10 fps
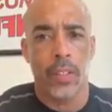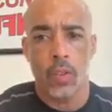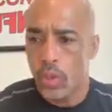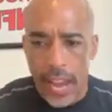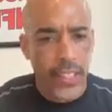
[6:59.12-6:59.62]

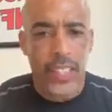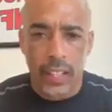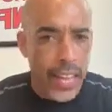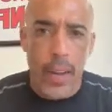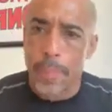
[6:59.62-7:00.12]
You can't
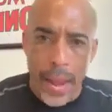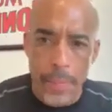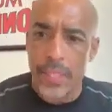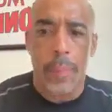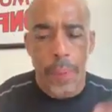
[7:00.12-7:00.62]
delay the
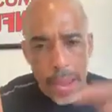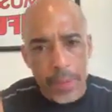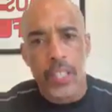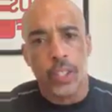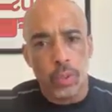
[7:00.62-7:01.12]
payment. The
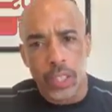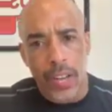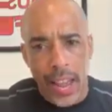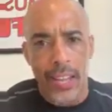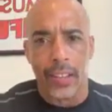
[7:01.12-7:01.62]
payment is due
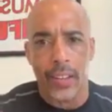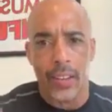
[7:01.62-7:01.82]
today.